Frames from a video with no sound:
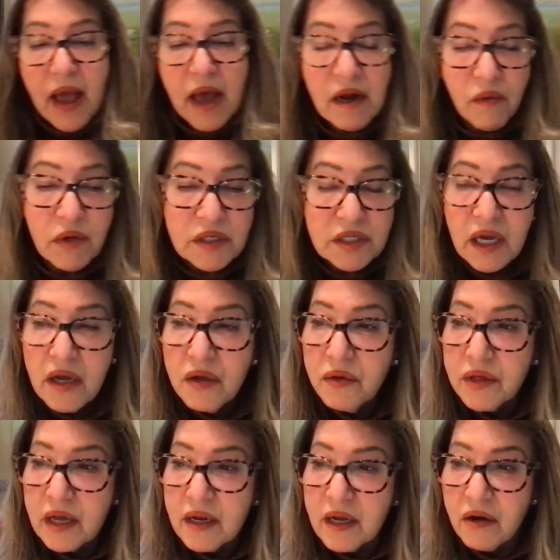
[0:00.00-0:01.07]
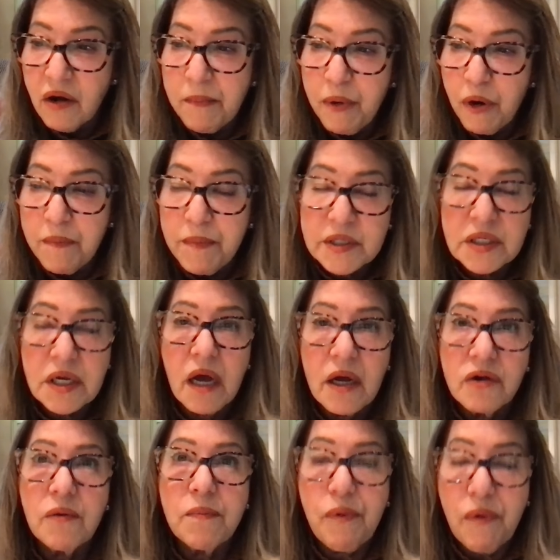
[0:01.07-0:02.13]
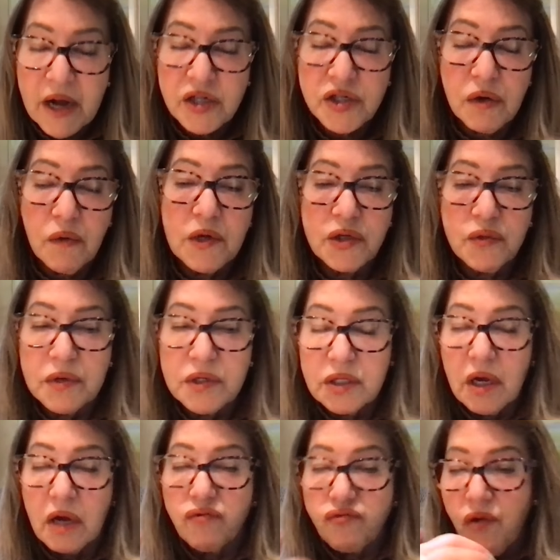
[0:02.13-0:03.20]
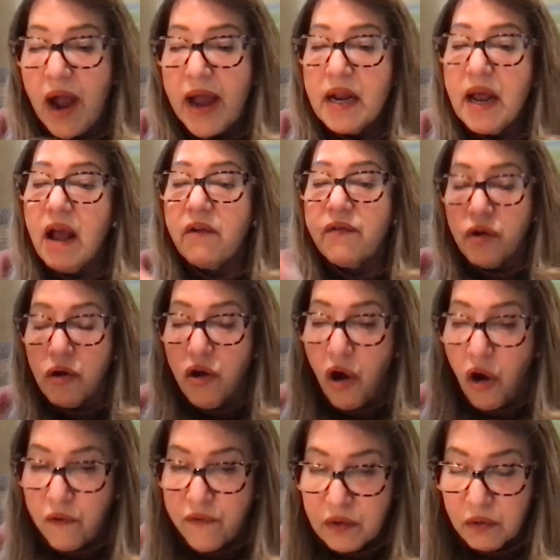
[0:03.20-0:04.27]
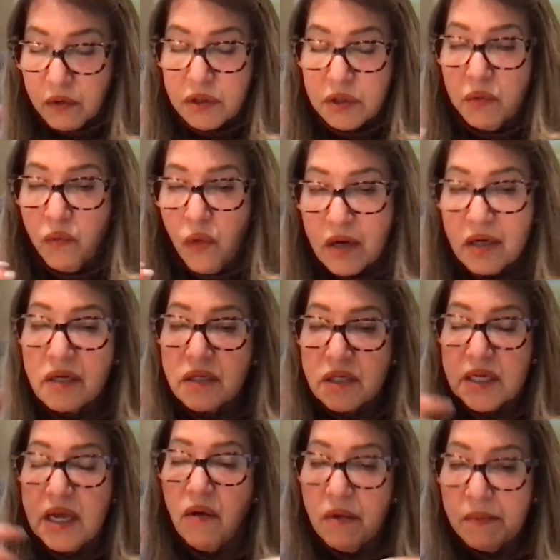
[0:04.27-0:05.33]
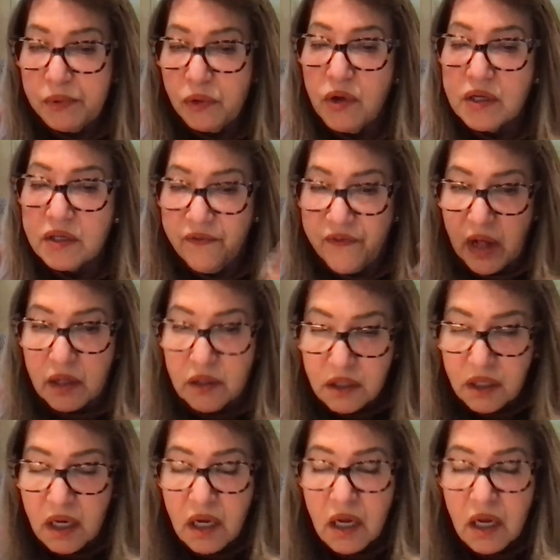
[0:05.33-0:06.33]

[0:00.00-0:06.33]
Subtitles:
And I will tell you that in our Purpose Under Pressure, which was done right after COVID, because we wanted to see how employees felt,